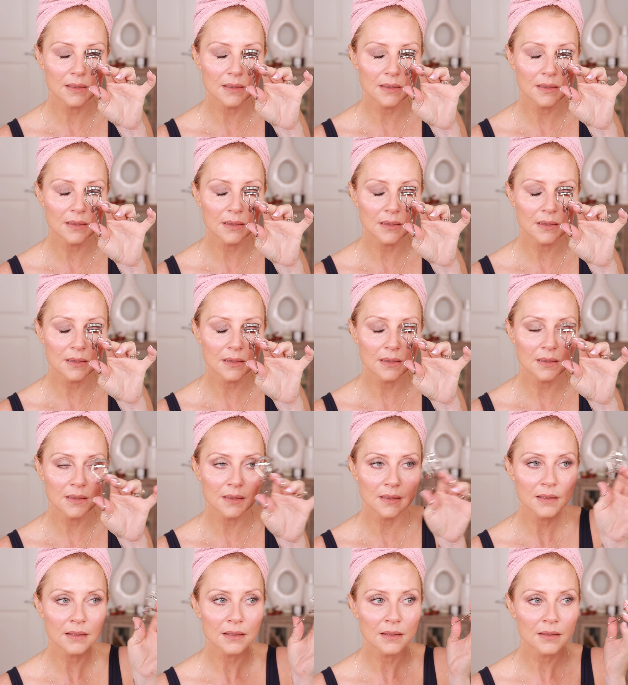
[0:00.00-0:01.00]

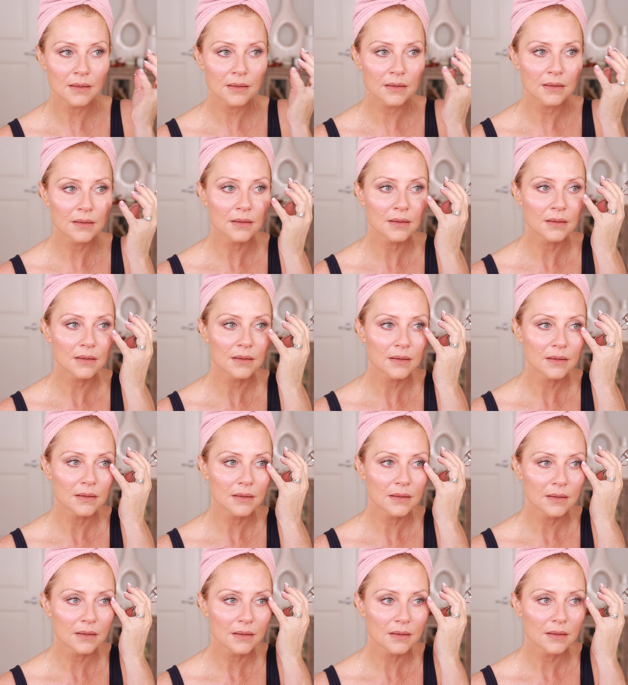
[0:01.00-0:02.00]

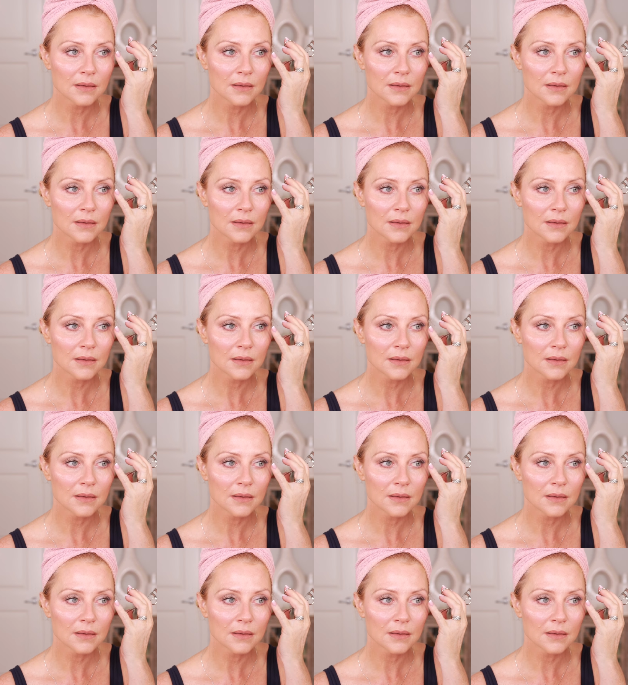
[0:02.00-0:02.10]
(no one is talking)